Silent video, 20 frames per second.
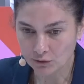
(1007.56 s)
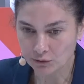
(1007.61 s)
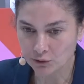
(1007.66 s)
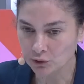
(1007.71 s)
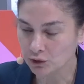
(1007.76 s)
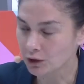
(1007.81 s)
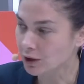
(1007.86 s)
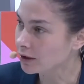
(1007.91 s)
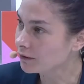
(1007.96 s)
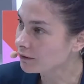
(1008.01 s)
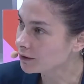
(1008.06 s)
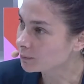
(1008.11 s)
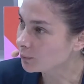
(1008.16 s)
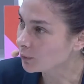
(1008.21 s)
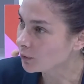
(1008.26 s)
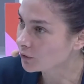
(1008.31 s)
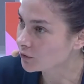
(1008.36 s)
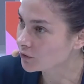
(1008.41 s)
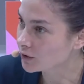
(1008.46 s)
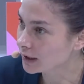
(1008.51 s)
your current
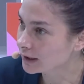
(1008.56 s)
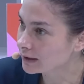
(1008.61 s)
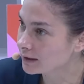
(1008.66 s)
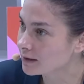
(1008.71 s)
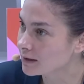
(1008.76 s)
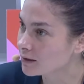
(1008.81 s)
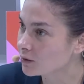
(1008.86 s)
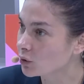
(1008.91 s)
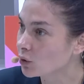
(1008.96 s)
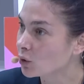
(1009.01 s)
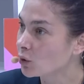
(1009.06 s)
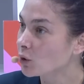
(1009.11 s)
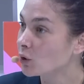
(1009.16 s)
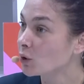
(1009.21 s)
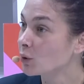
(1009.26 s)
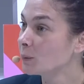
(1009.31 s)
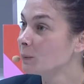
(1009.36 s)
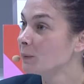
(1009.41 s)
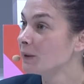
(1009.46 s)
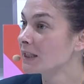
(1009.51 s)
projects is a
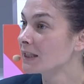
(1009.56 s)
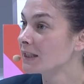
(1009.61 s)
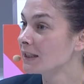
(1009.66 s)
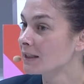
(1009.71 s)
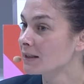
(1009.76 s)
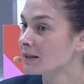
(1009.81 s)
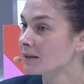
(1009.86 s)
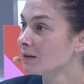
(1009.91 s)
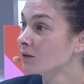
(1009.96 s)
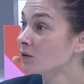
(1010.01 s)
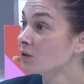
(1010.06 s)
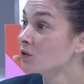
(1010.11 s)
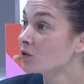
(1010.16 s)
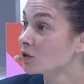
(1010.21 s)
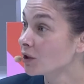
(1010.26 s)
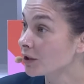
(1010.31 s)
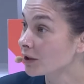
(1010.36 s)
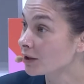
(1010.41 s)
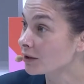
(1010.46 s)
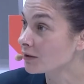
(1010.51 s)
cocoa business in the
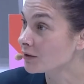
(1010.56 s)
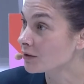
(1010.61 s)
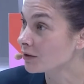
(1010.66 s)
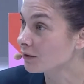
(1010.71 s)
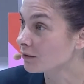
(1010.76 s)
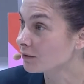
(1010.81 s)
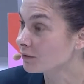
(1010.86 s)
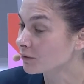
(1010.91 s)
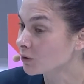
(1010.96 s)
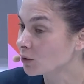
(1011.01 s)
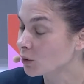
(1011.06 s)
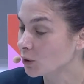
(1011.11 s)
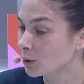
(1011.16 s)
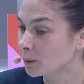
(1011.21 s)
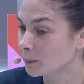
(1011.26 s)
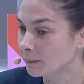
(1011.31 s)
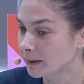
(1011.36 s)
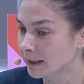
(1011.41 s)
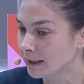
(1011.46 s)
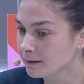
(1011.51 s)
jungles of
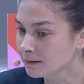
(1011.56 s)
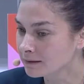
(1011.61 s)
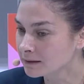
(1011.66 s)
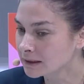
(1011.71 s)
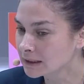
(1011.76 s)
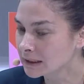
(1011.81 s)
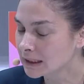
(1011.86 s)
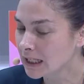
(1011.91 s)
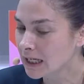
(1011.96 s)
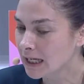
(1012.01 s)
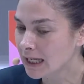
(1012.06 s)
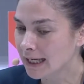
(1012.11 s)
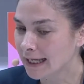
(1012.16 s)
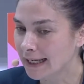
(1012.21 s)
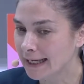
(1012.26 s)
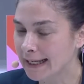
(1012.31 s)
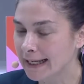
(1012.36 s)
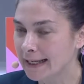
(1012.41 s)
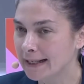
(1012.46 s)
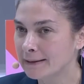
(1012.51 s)
Colombia.
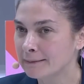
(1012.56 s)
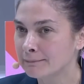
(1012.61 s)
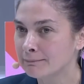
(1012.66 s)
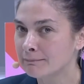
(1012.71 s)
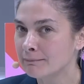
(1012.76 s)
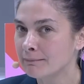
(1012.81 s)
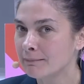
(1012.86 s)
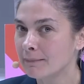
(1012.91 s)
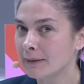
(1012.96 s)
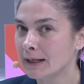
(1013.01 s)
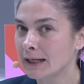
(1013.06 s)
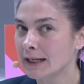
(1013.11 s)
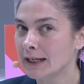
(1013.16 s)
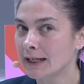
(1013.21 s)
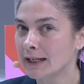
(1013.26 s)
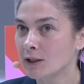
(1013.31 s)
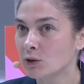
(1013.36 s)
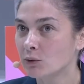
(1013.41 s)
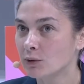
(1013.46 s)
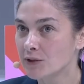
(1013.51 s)
And
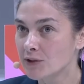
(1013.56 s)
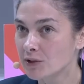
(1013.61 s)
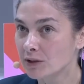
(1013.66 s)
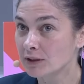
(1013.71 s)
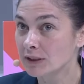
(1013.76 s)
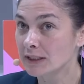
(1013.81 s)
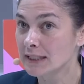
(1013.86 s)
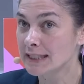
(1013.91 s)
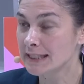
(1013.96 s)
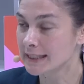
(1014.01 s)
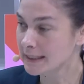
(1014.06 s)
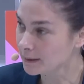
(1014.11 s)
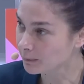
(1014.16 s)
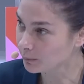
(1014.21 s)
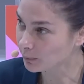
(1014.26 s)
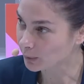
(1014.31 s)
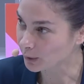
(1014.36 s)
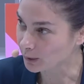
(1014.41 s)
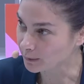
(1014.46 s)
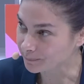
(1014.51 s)
my question is
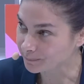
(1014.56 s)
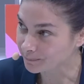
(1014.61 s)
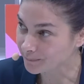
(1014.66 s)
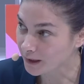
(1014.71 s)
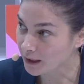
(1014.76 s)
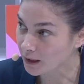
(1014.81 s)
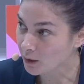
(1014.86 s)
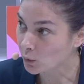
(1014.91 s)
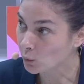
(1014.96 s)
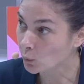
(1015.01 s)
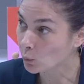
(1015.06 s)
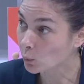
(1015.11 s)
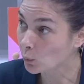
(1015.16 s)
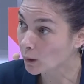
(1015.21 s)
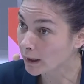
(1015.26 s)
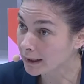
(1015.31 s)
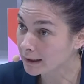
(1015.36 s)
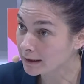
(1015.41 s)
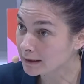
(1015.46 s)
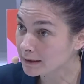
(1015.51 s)
simple. What